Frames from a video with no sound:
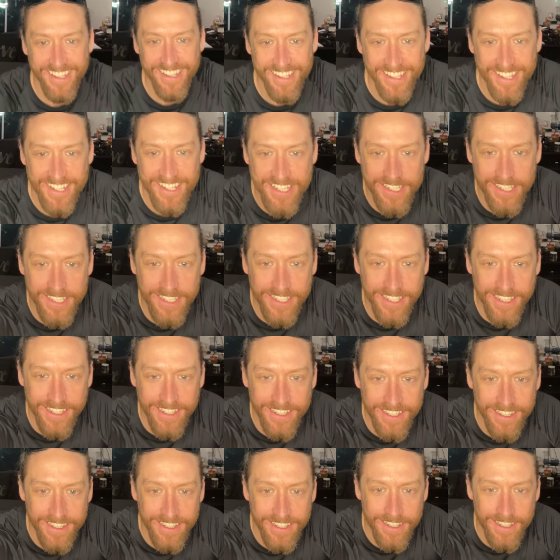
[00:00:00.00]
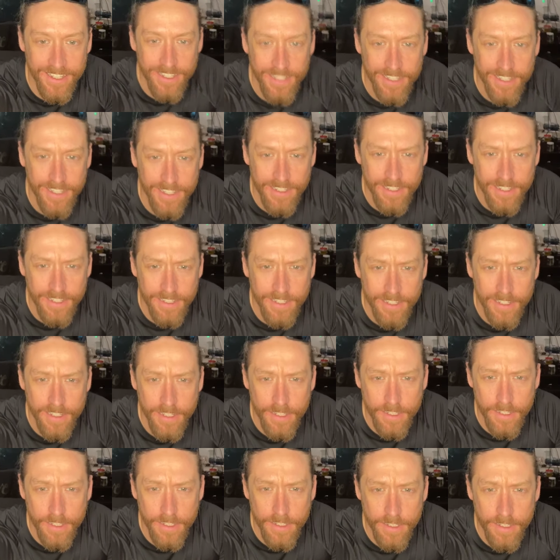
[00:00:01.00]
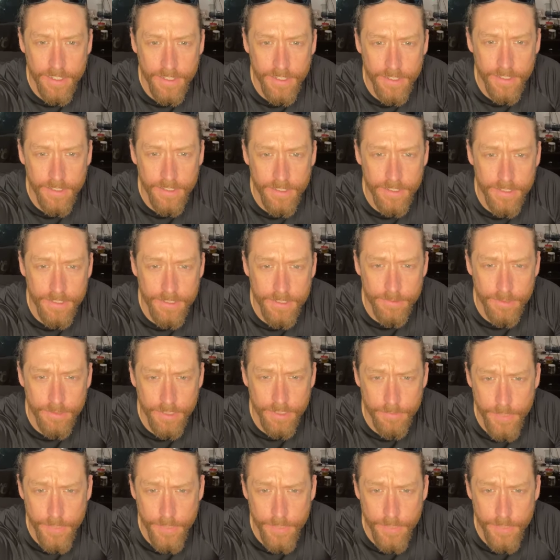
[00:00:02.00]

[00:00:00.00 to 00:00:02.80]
Let's see. And